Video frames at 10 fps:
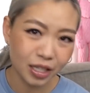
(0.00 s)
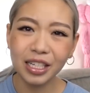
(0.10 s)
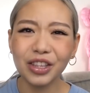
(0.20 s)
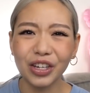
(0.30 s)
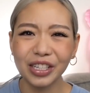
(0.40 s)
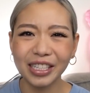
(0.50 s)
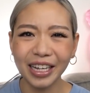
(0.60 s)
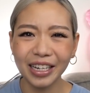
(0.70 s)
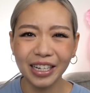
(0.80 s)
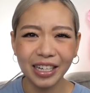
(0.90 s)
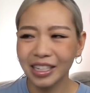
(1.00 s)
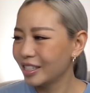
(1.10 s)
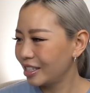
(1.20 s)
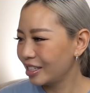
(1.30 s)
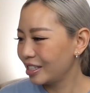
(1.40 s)
is it Thursday?
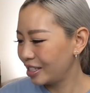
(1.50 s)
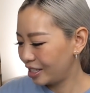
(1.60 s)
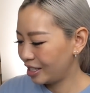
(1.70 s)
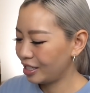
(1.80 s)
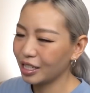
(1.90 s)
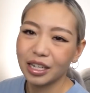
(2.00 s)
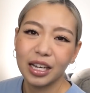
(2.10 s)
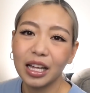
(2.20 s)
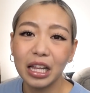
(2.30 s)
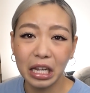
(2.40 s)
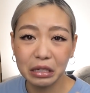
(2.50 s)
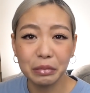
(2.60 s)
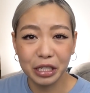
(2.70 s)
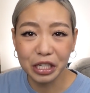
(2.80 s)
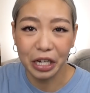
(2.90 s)
Let
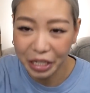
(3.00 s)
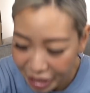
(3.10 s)
me check.